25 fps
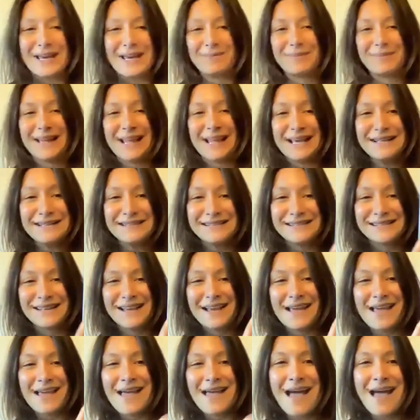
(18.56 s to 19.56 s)
Place.
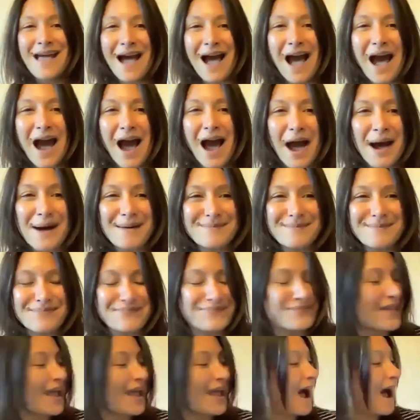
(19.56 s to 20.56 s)

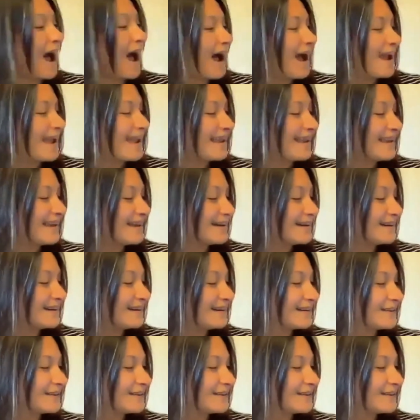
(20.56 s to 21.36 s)
I